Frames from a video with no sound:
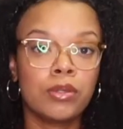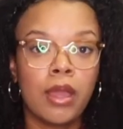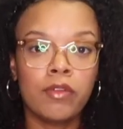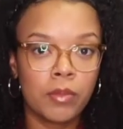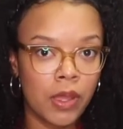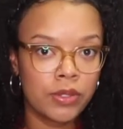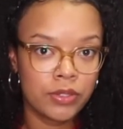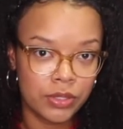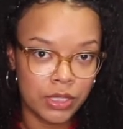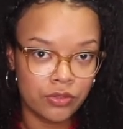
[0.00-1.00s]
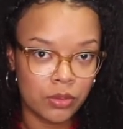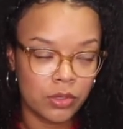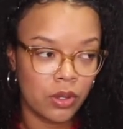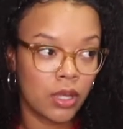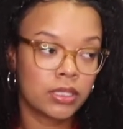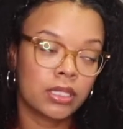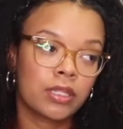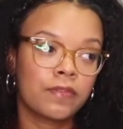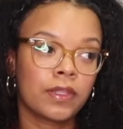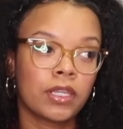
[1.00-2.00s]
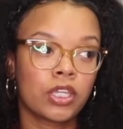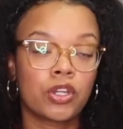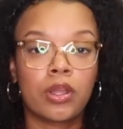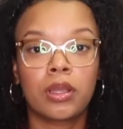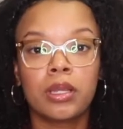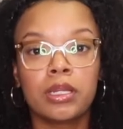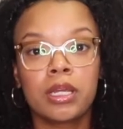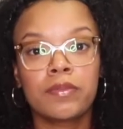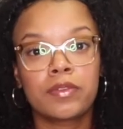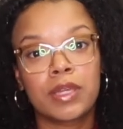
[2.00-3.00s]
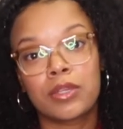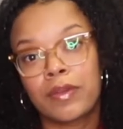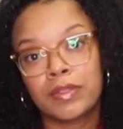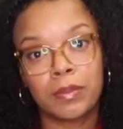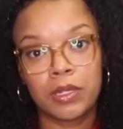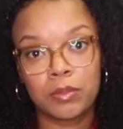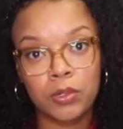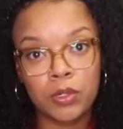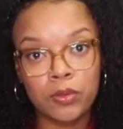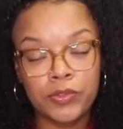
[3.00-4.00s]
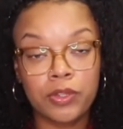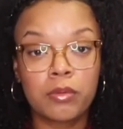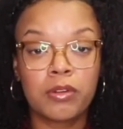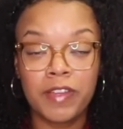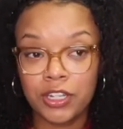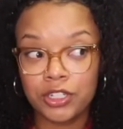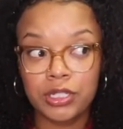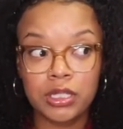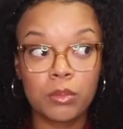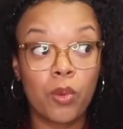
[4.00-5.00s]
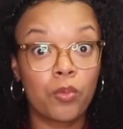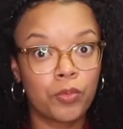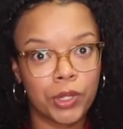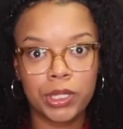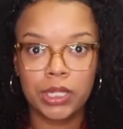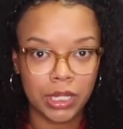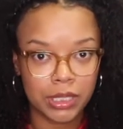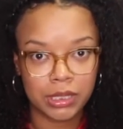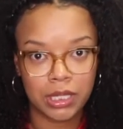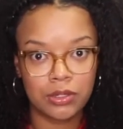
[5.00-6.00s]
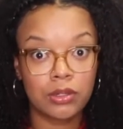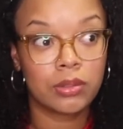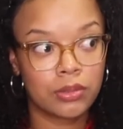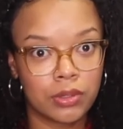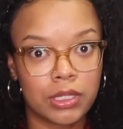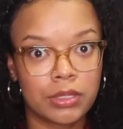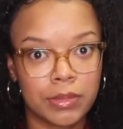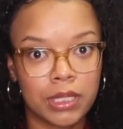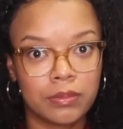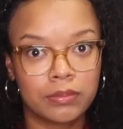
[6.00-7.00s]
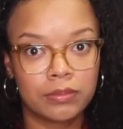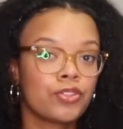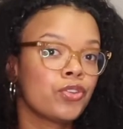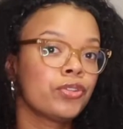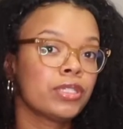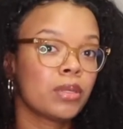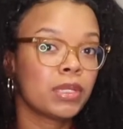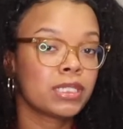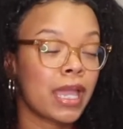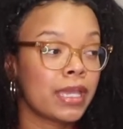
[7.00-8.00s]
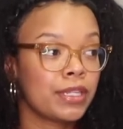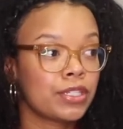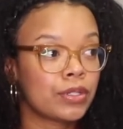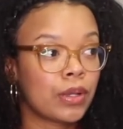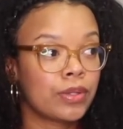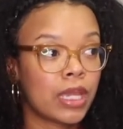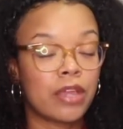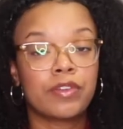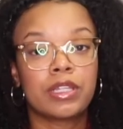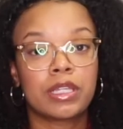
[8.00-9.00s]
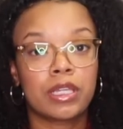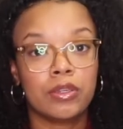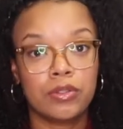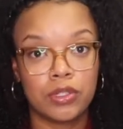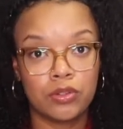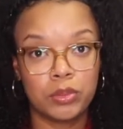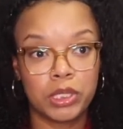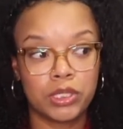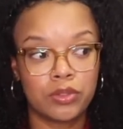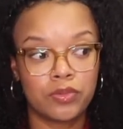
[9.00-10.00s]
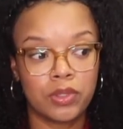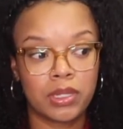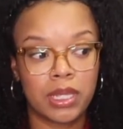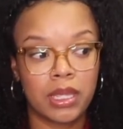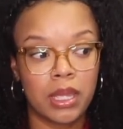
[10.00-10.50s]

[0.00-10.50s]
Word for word: you have imposter syndrome, you constantly feel like you're not good enough, that you have something to prove, so the perfectionism really kicks in, trust me. There's usually some anxiety surrounding everything that you do because you feel like